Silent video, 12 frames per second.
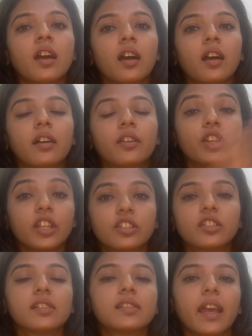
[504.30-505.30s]

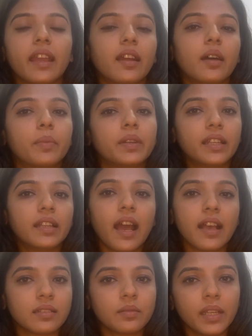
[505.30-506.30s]
reached the sign up but then
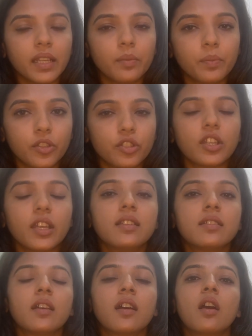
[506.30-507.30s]
hasn't made a
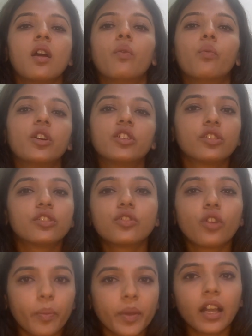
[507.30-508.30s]
purchase, were just
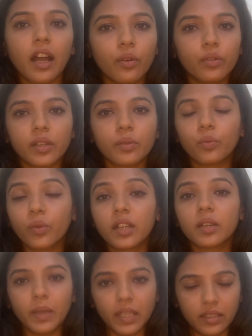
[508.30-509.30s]
dropping out and
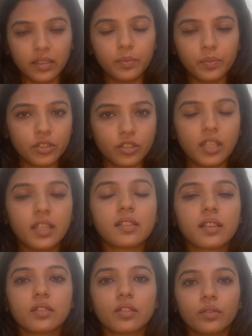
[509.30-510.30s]
weren't making the
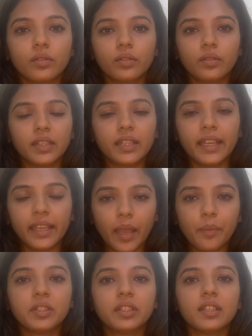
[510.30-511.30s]
purchase. So they
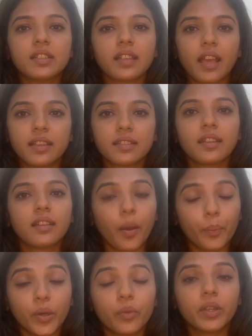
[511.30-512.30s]
kept this as their
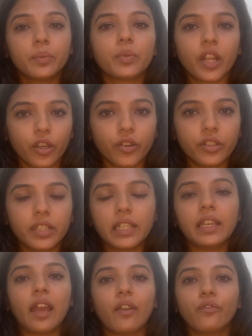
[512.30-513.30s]
number one
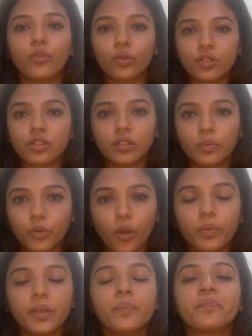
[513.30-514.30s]
priority and focused on the
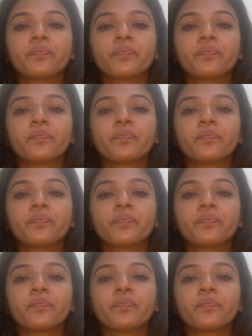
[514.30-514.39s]
problem